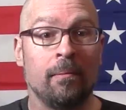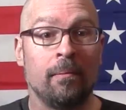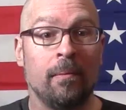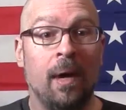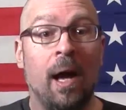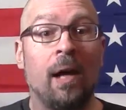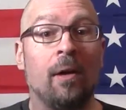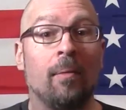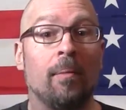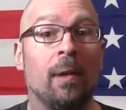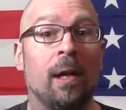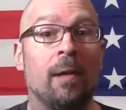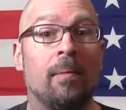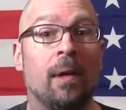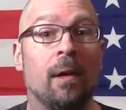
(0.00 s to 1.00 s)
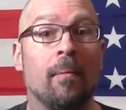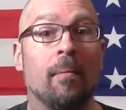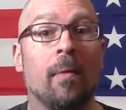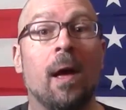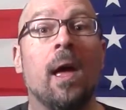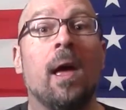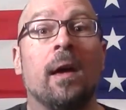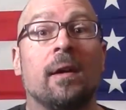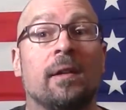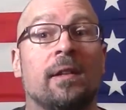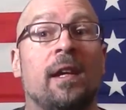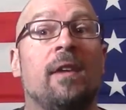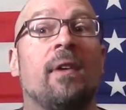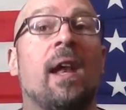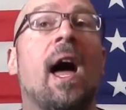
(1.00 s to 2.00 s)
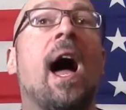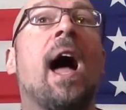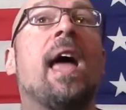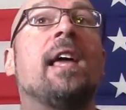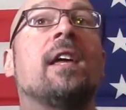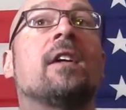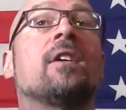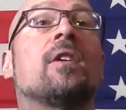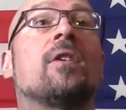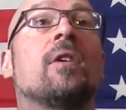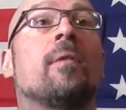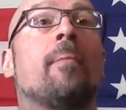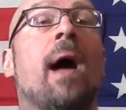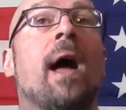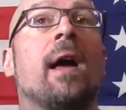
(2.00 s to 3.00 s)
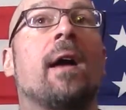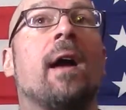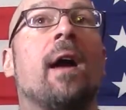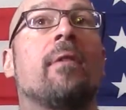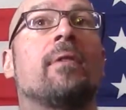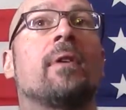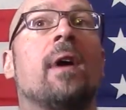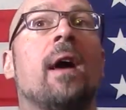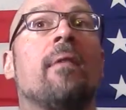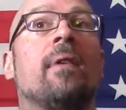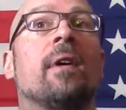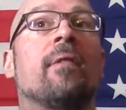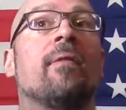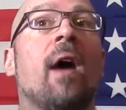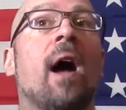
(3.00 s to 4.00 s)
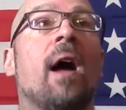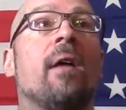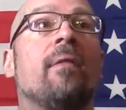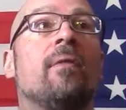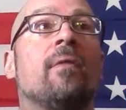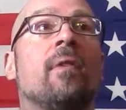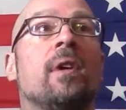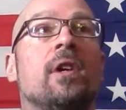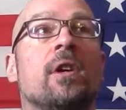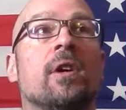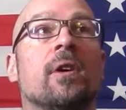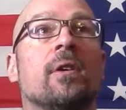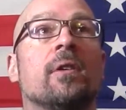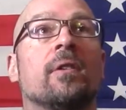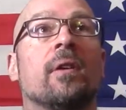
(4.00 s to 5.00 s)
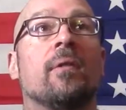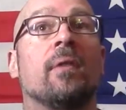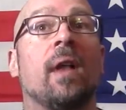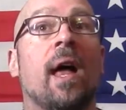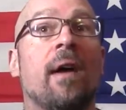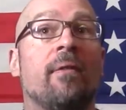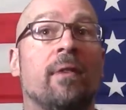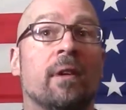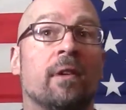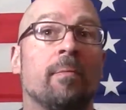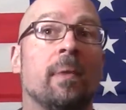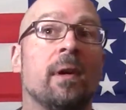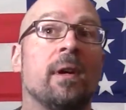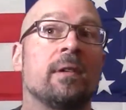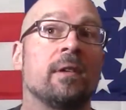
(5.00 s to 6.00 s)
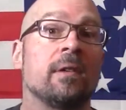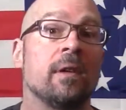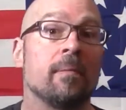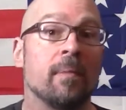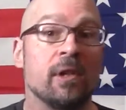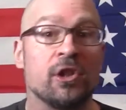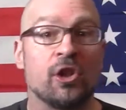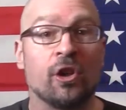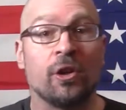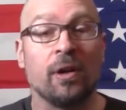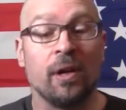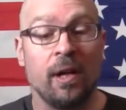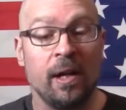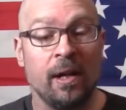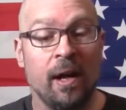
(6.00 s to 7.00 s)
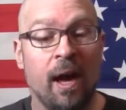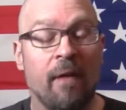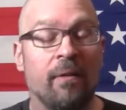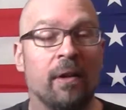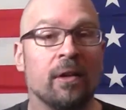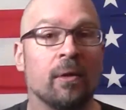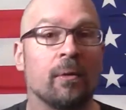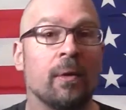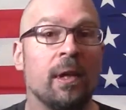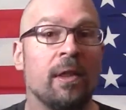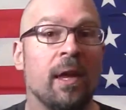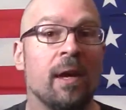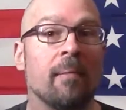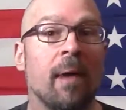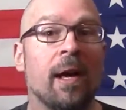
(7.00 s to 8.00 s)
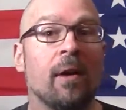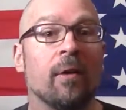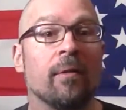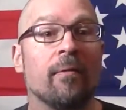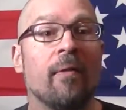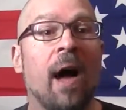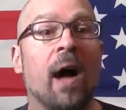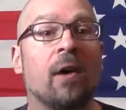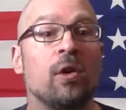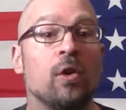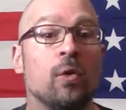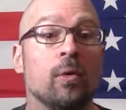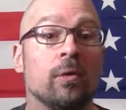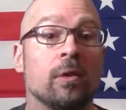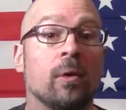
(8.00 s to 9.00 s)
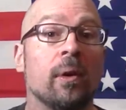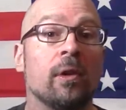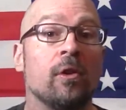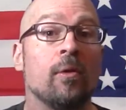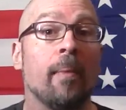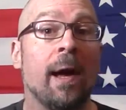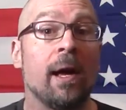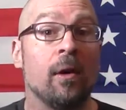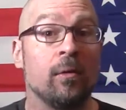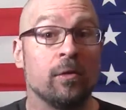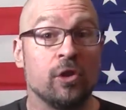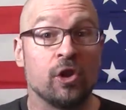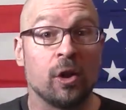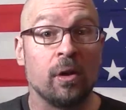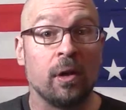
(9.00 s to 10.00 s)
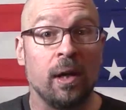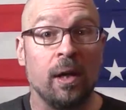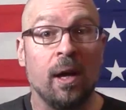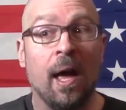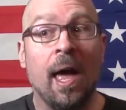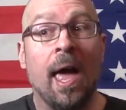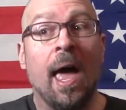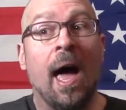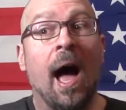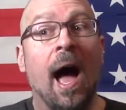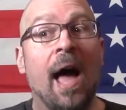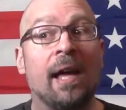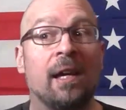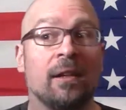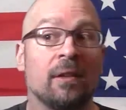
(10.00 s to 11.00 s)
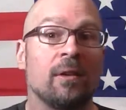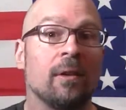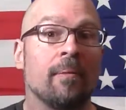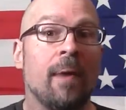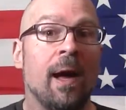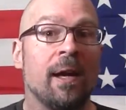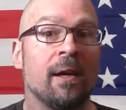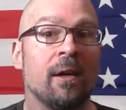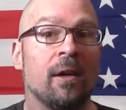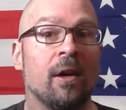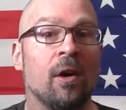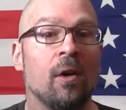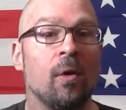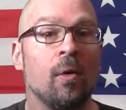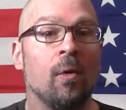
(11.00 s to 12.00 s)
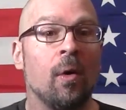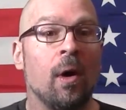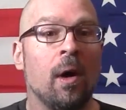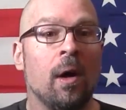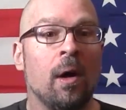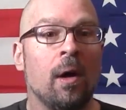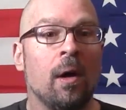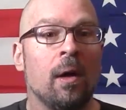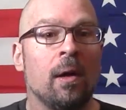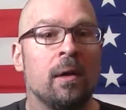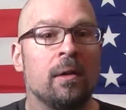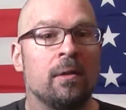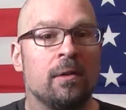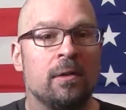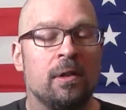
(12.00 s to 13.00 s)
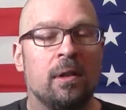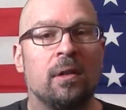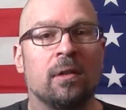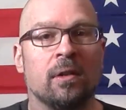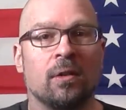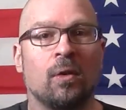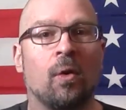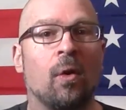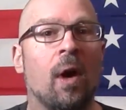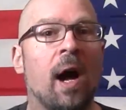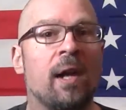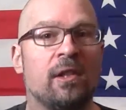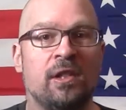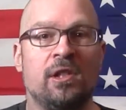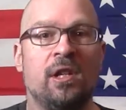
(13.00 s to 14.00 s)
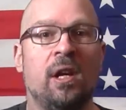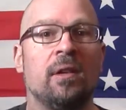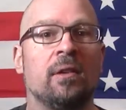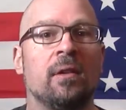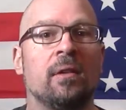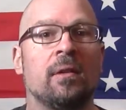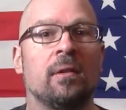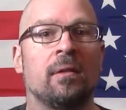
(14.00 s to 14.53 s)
I don't blame them. Because even I can look back after having 5 years of life experiences and maturing and having to rethink my own values, going through my own journey. I can look back and go, Jesus Christ, Jason.